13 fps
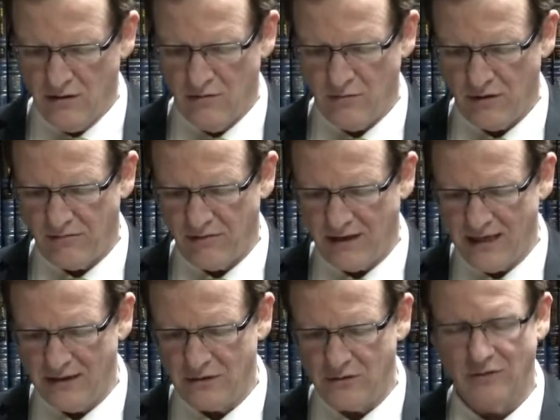with
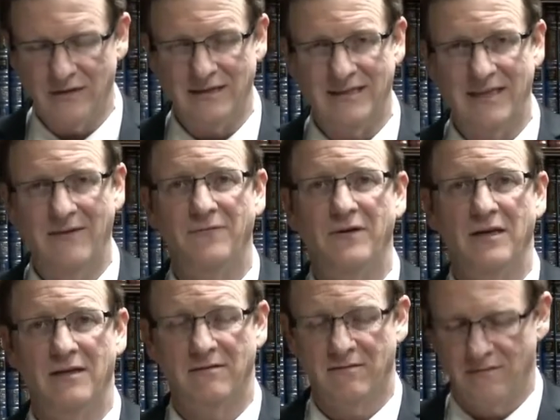regard to a
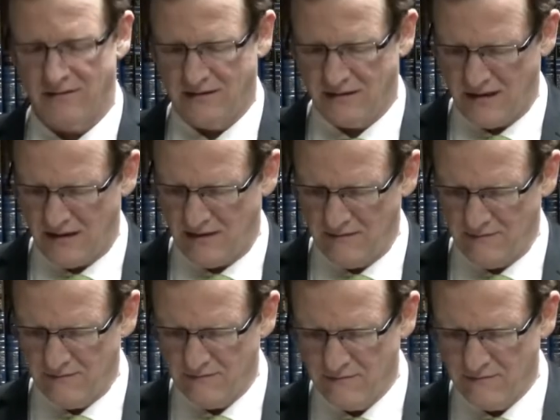definite sin,